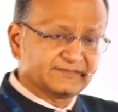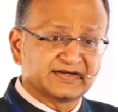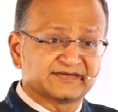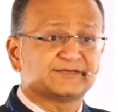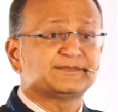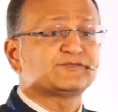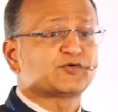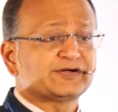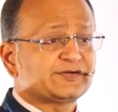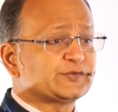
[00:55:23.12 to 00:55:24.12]
S&P
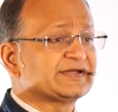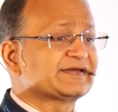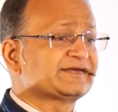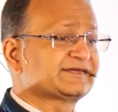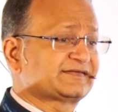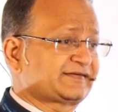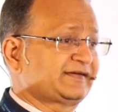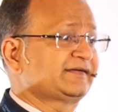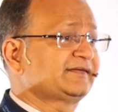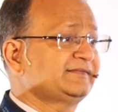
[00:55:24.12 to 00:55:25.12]
wanted to increase its
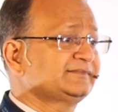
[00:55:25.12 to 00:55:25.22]
stake.